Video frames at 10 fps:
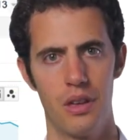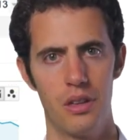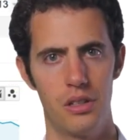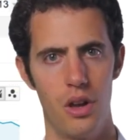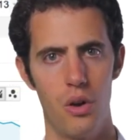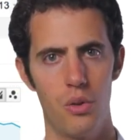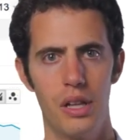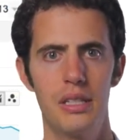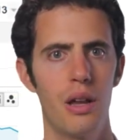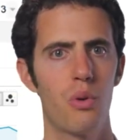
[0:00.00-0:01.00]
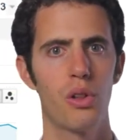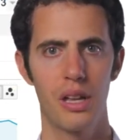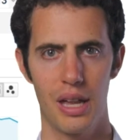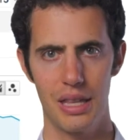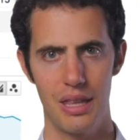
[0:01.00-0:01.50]
So let's say we're
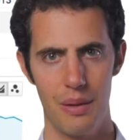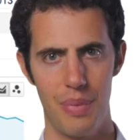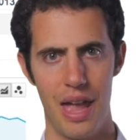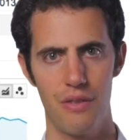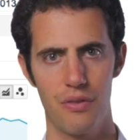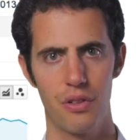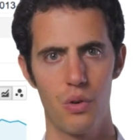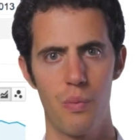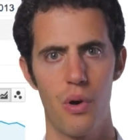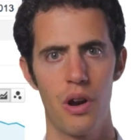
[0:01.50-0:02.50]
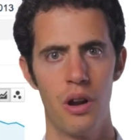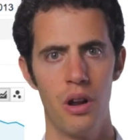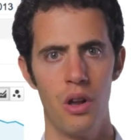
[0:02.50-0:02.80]
looking at the behavior flow report.